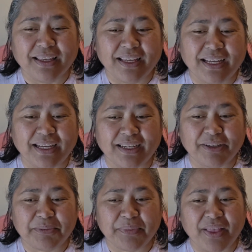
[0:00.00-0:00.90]

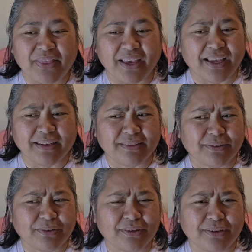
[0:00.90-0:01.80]
that
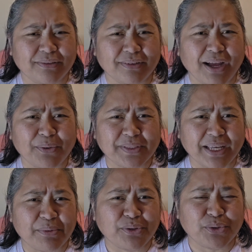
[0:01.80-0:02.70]
I was
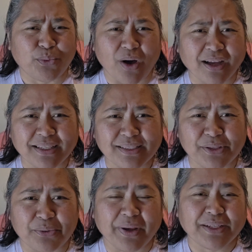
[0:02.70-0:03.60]
able to walk into
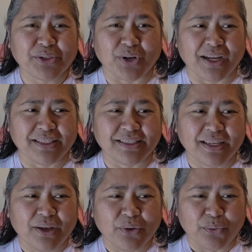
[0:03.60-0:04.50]
the restaurants
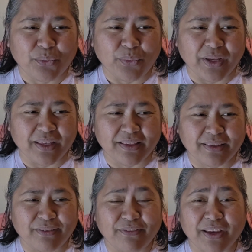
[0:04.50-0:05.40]
with
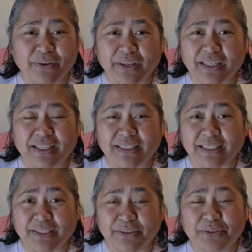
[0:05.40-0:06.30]
very
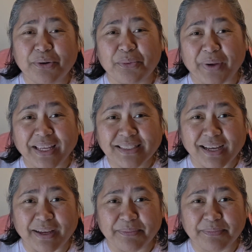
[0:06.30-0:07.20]
little wait
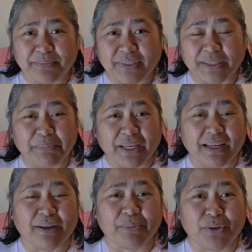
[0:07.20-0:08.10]
time in
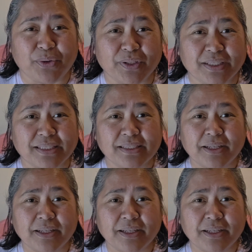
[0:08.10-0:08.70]
picking up the orders.